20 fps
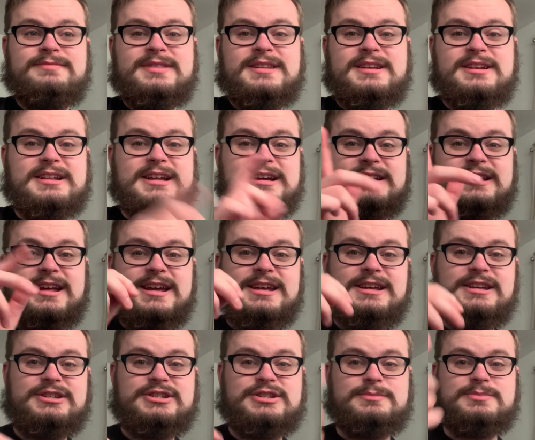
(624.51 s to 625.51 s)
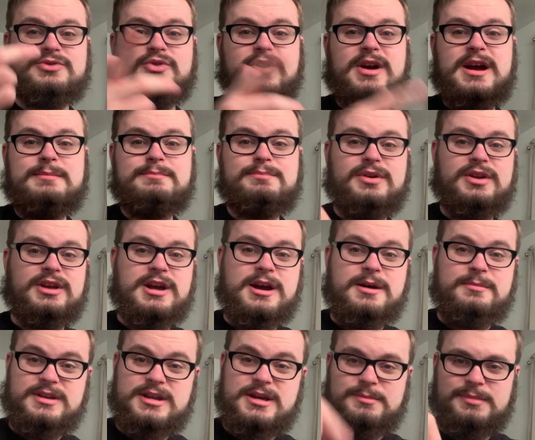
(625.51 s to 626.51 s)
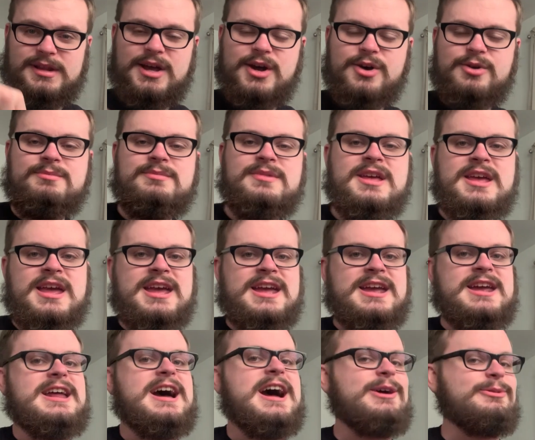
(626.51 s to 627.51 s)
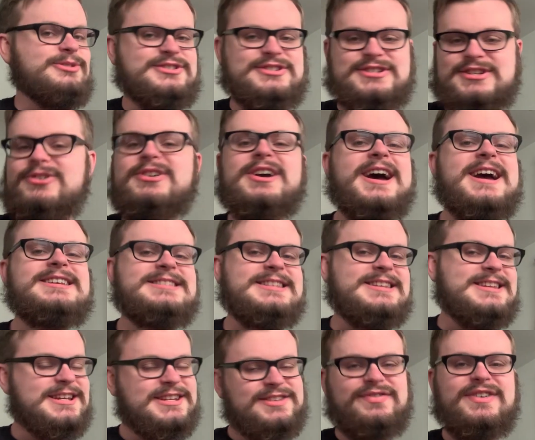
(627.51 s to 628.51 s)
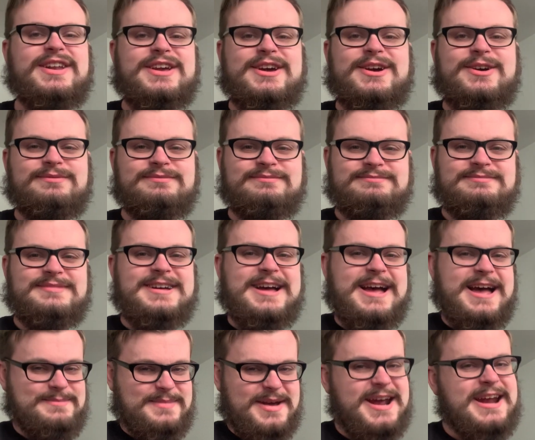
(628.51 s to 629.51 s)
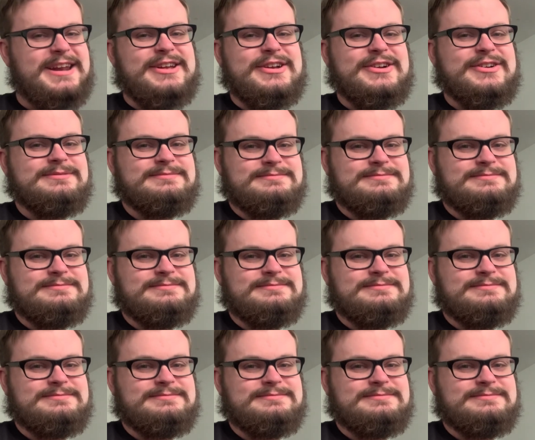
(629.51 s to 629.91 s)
Click like, subscribe, put a comment down below, and I will see you guys in the next video. I'm out of here.